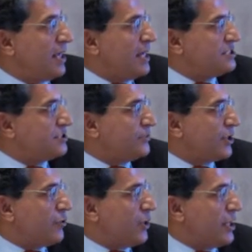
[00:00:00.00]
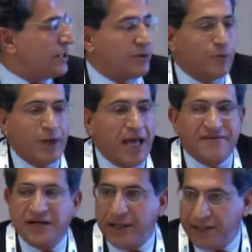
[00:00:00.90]
and Zebra, where we have
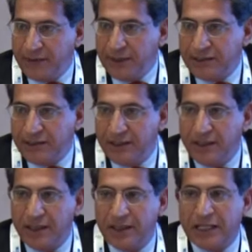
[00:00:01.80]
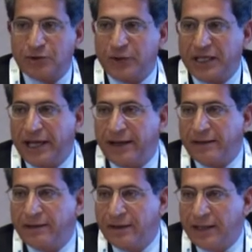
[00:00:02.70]
an agreement that we
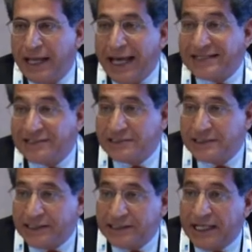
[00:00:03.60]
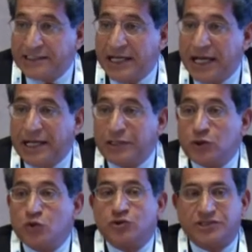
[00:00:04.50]
can access their data and
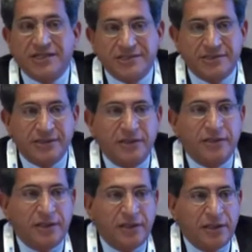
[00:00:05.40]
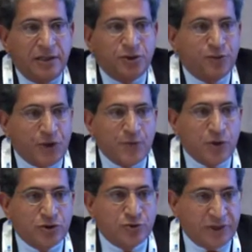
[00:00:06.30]
use us to
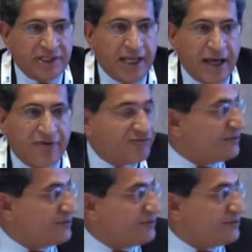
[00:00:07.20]
promote what they have.